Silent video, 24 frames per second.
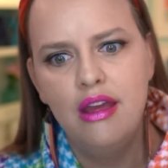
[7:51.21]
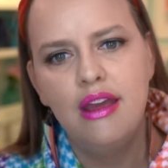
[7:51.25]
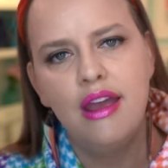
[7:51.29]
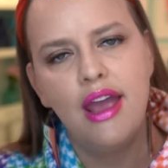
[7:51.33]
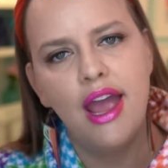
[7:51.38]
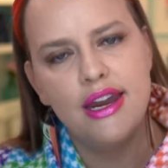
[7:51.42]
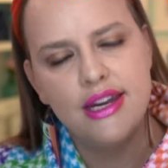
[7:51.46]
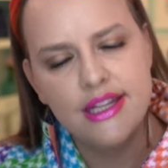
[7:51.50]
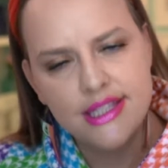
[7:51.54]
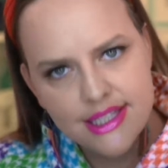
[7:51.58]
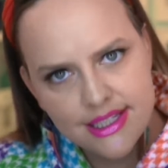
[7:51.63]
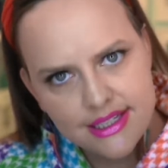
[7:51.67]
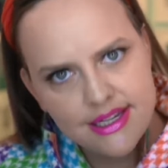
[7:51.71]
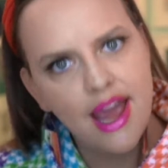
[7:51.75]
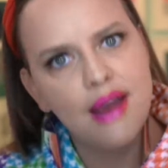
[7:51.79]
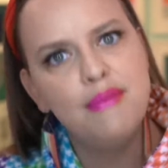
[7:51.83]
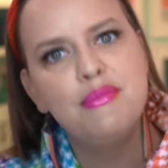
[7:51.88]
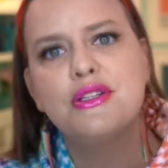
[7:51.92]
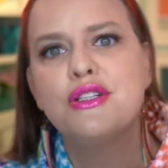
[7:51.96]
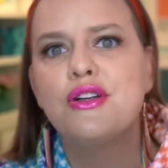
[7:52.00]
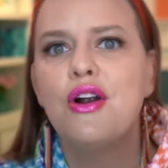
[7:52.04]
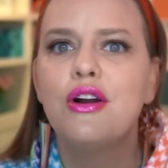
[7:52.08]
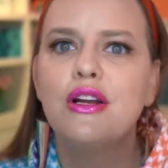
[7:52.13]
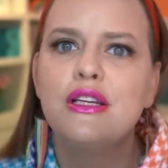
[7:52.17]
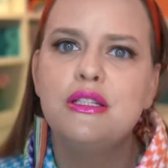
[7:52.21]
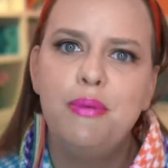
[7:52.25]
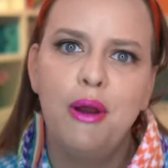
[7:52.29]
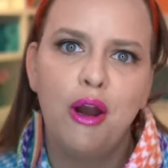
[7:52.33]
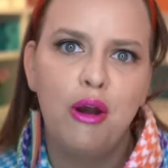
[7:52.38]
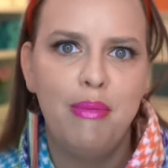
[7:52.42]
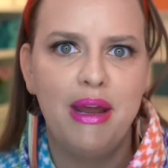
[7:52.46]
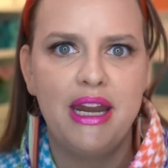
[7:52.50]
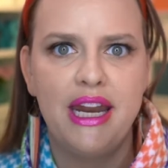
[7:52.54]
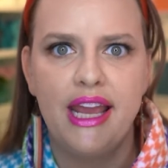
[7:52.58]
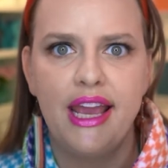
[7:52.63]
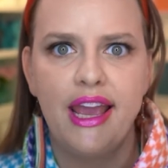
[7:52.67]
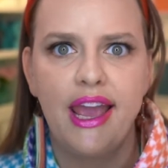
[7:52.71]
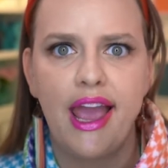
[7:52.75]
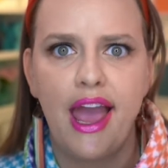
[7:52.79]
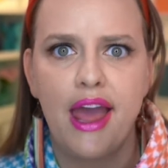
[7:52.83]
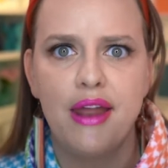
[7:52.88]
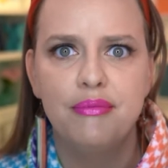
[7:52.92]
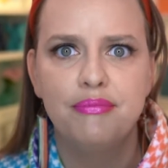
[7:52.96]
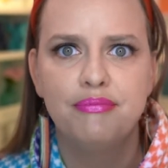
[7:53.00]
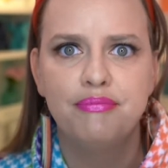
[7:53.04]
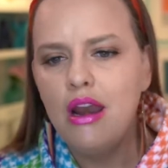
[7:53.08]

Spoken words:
And it's time to start experimenting again.